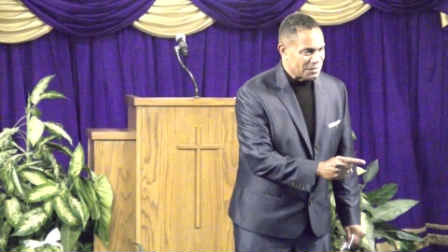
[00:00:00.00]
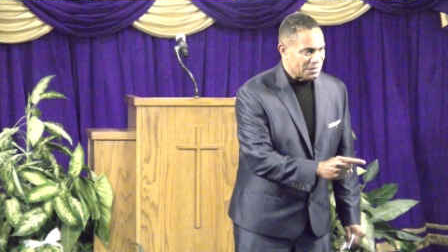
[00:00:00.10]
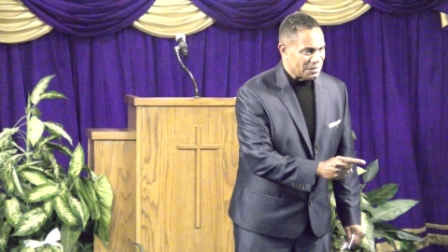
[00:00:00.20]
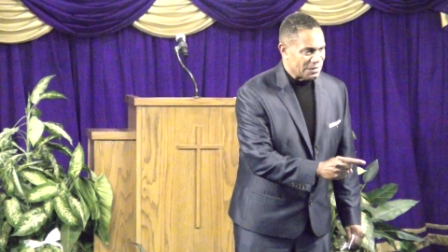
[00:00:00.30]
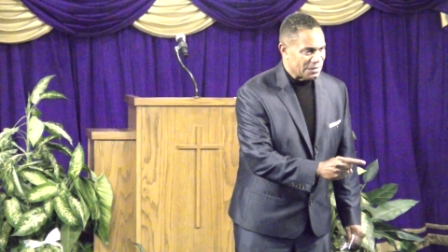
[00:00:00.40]

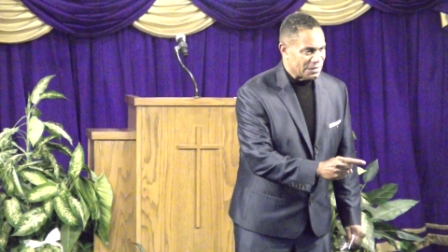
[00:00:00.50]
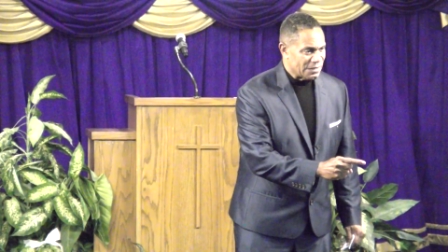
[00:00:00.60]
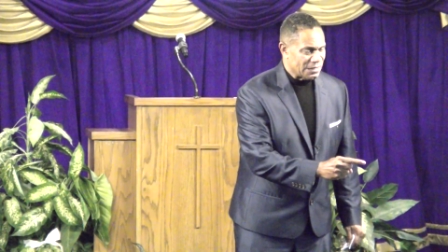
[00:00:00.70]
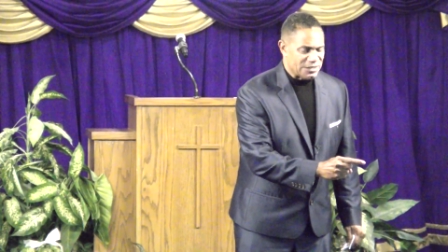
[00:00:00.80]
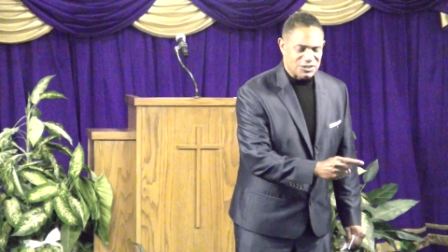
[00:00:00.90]
Yes, sir.
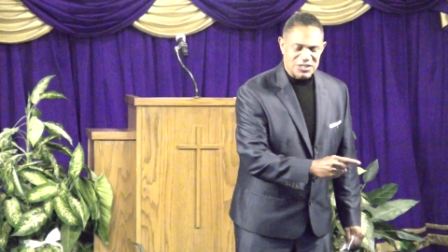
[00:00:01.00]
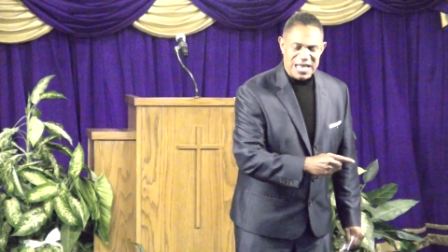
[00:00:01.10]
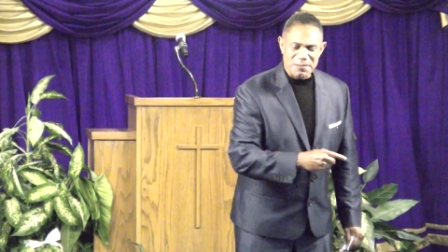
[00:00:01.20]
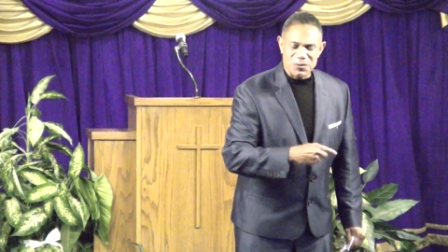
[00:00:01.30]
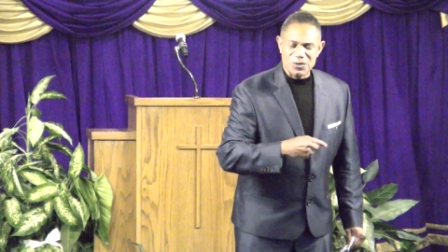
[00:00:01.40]
A
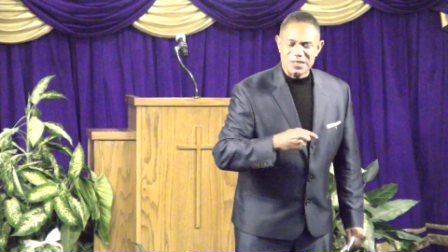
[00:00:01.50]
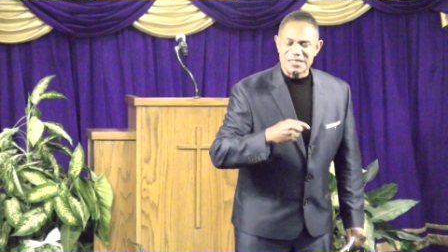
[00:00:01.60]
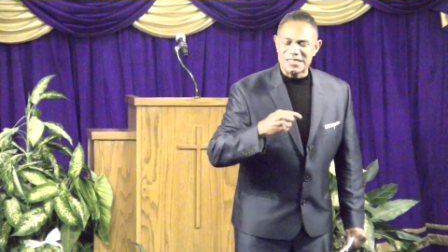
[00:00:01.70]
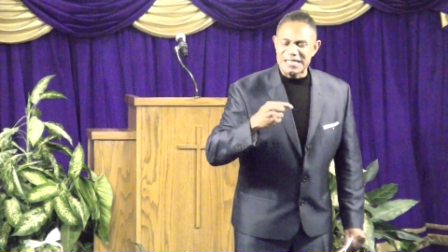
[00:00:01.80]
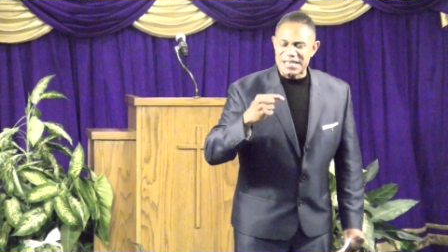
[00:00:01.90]
disciple
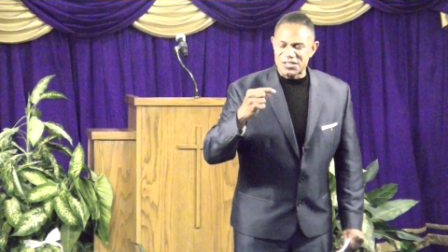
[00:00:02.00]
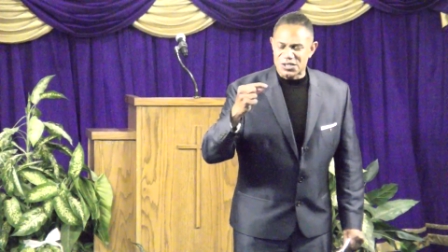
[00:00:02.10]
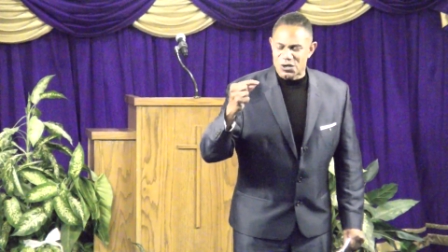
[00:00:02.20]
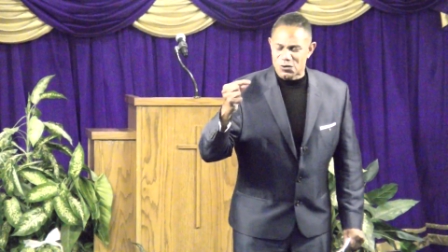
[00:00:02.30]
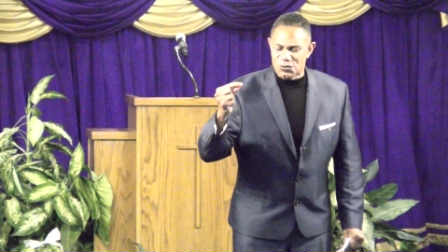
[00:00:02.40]
seeks
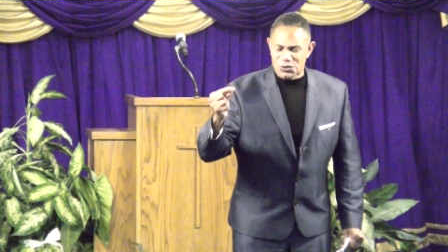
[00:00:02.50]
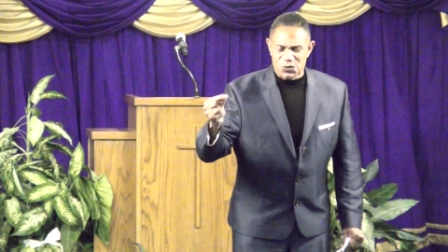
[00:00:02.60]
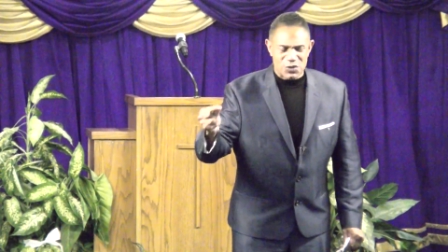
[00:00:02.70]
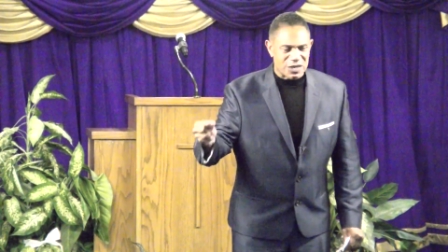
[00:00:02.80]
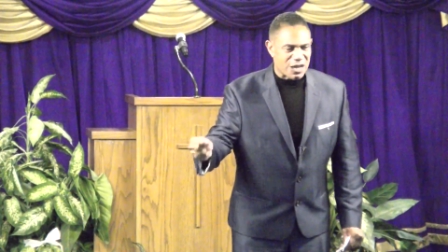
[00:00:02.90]
those
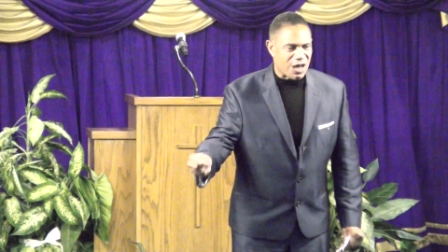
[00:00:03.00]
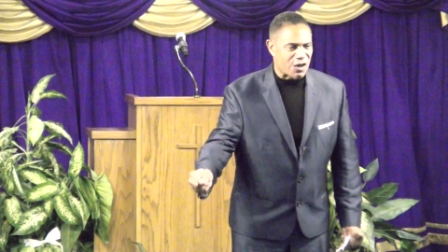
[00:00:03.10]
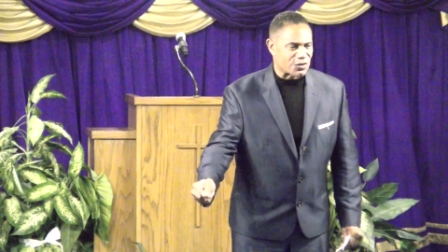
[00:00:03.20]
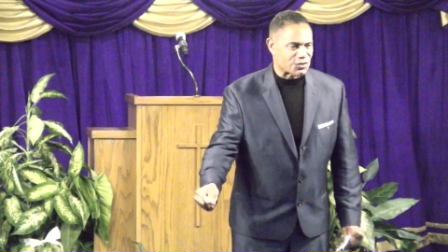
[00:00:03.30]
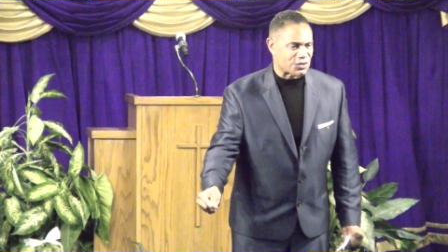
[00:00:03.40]
who are
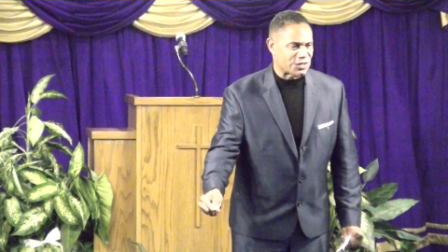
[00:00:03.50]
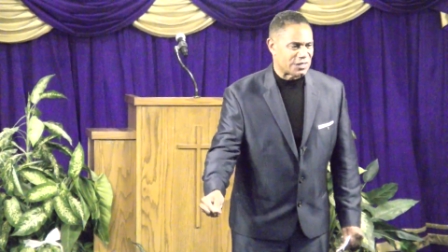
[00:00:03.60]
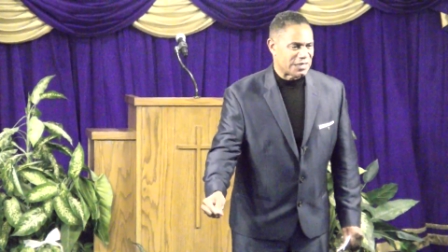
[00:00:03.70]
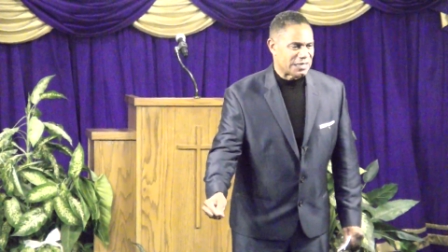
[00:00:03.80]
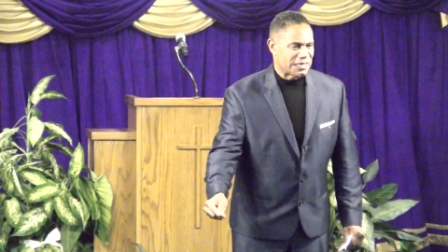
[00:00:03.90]
lost
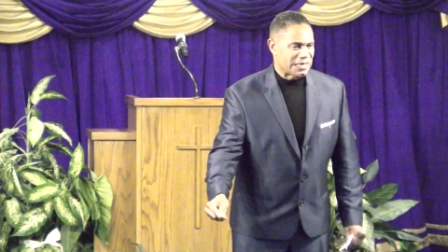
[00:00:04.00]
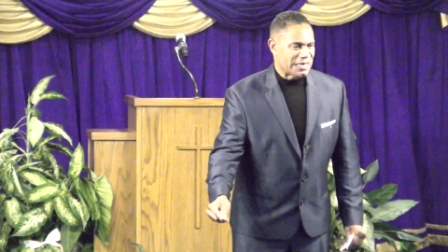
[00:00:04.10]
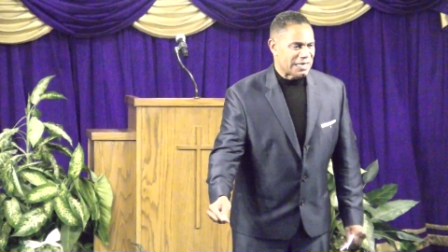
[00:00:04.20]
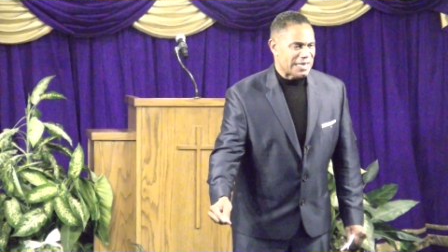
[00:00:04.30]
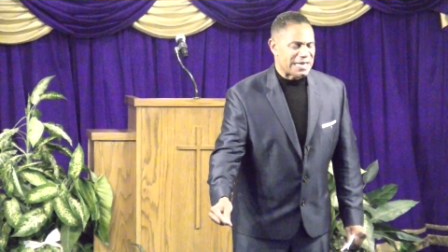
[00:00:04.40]

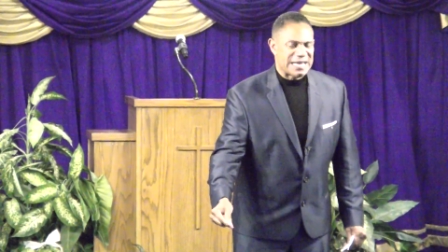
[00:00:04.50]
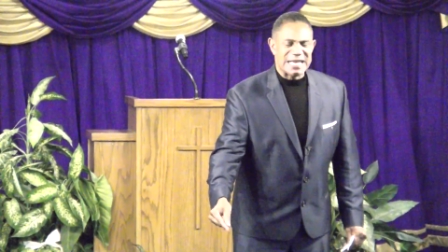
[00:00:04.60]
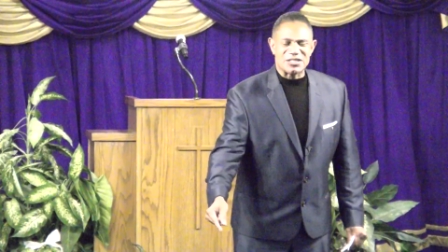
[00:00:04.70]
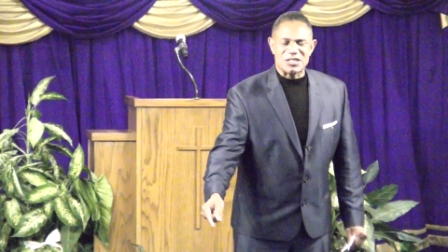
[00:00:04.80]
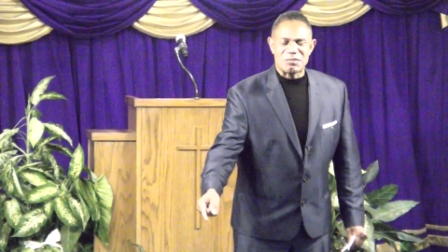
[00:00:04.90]
and
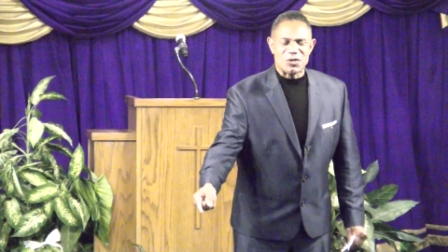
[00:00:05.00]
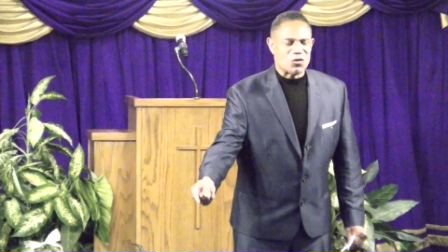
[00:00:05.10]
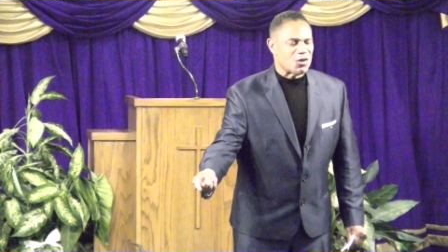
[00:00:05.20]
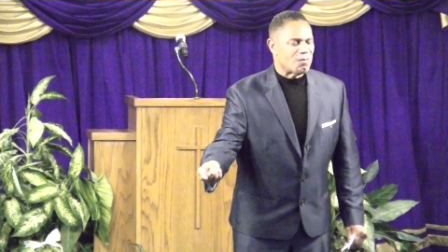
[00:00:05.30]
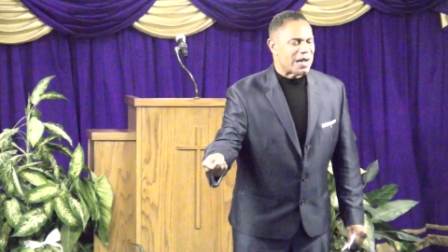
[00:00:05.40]
lets them know
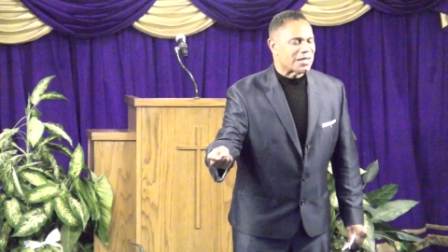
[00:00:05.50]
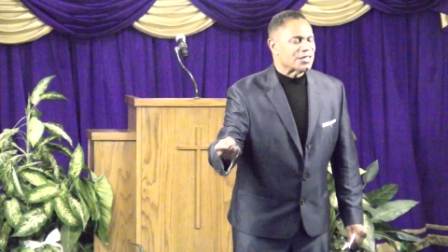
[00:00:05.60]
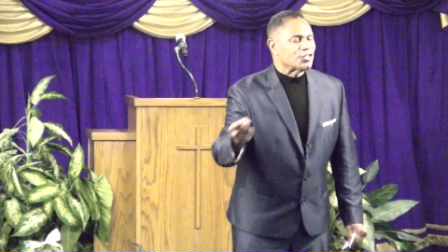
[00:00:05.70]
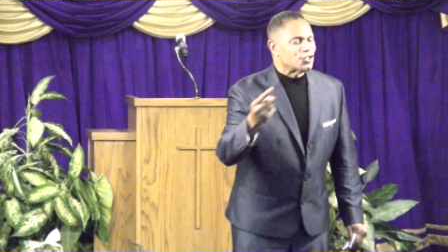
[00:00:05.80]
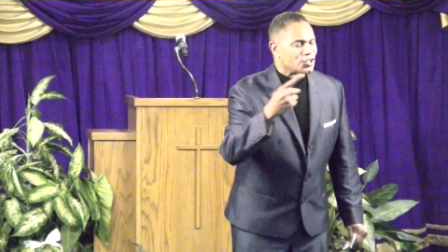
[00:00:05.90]
about
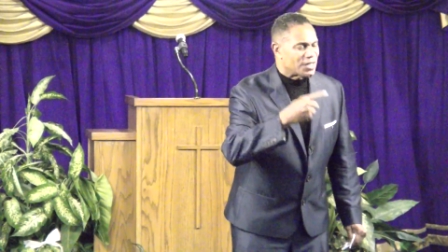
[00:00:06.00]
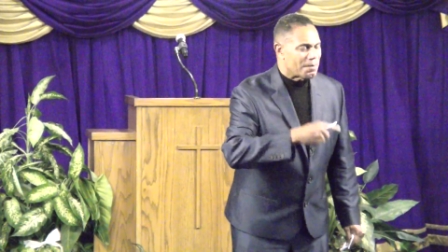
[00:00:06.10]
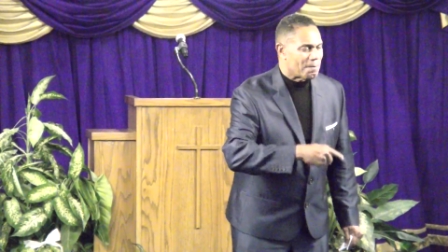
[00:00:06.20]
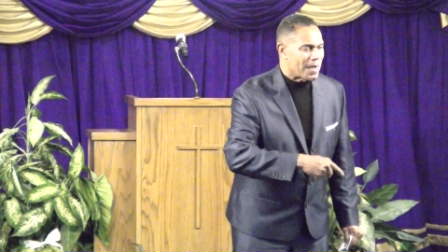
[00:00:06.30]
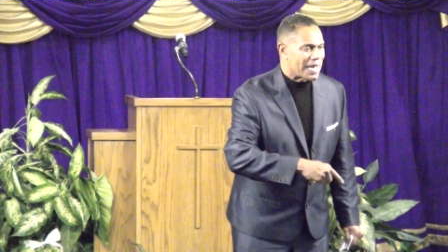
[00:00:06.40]

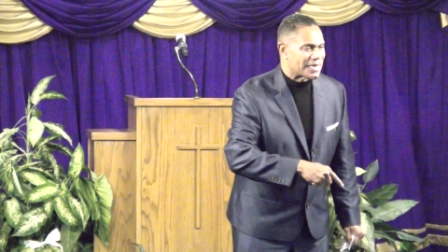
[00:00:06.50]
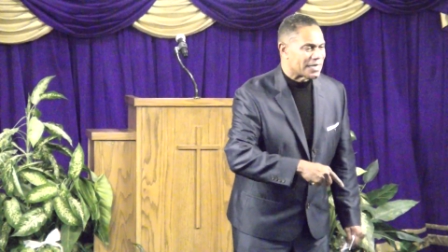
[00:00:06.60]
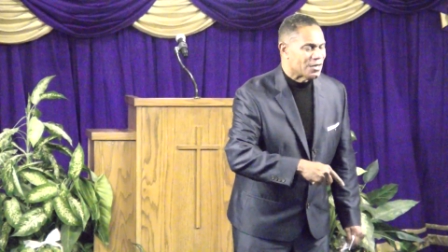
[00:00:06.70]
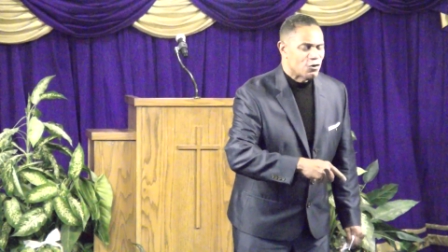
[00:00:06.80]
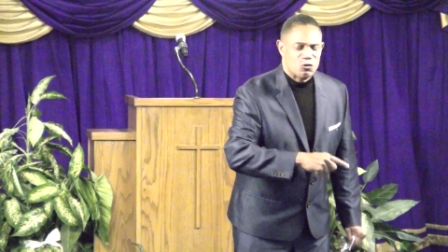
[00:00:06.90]
somebody
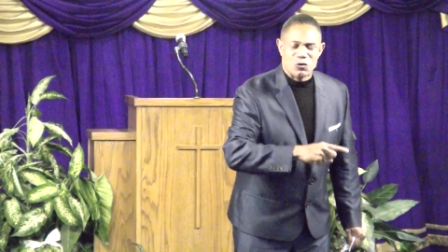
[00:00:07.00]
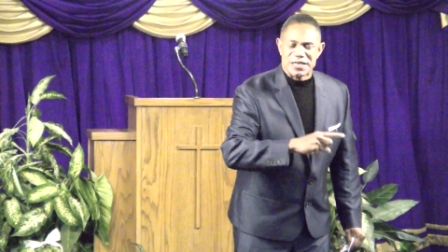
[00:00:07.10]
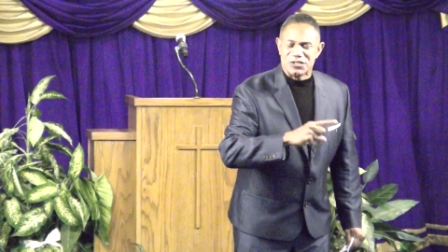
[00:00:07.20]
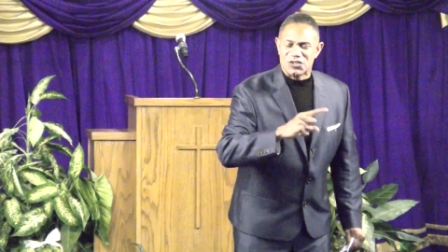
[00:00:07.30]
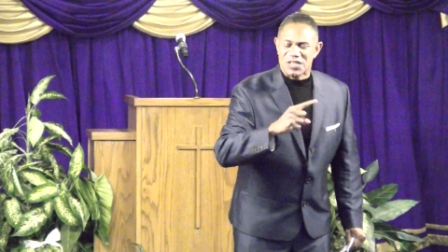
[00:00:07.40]
who
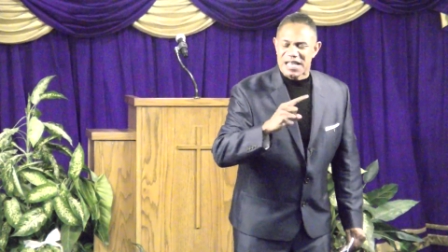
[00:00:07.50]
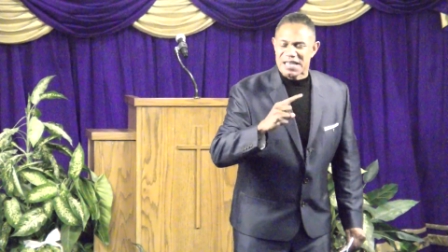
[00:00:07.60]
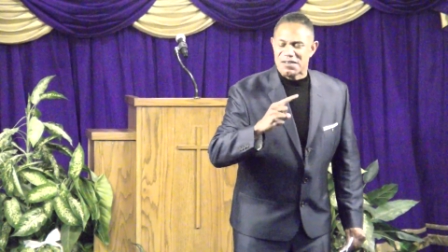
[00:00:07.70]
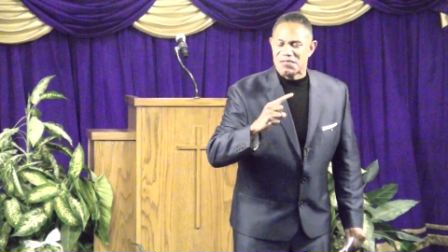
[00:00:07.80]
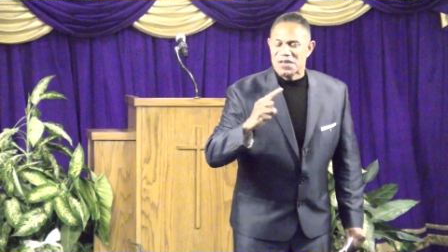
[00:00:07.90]
can
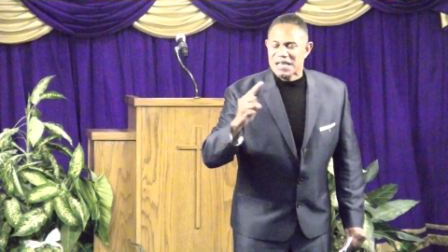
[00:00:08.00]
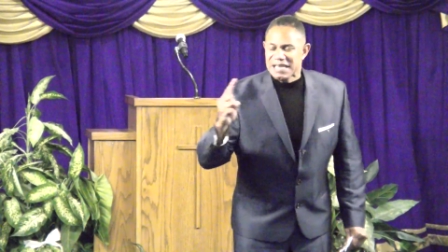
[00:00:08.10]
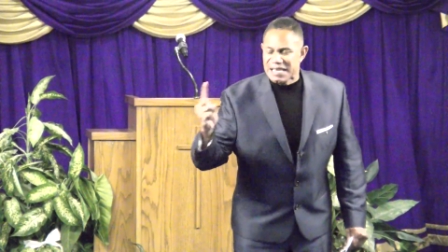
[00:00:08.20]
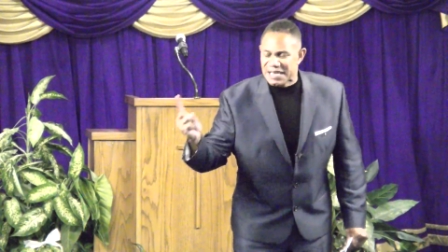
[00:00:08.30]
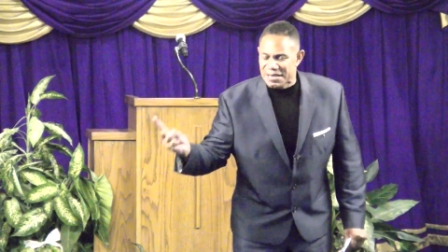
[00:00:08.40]
save
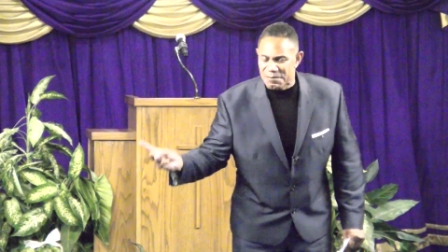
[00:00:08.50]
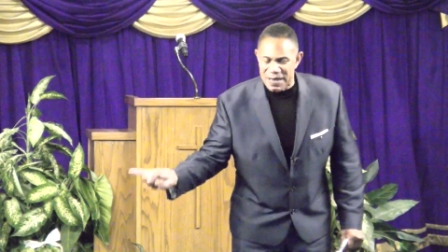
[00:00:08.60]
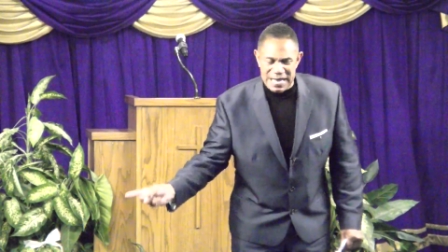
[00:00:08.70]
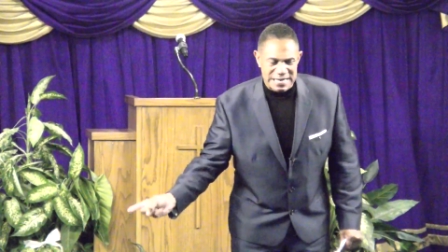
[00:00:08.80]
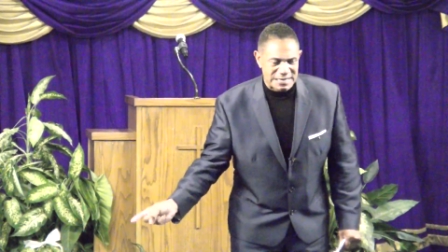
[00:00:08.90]

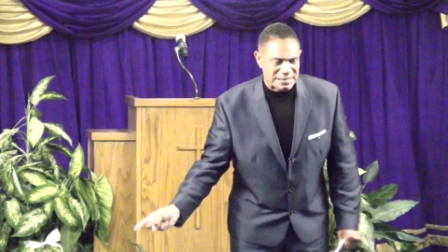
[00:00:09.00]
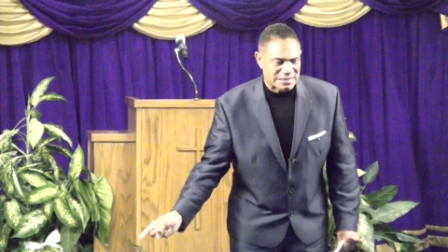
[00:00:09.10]
anybody.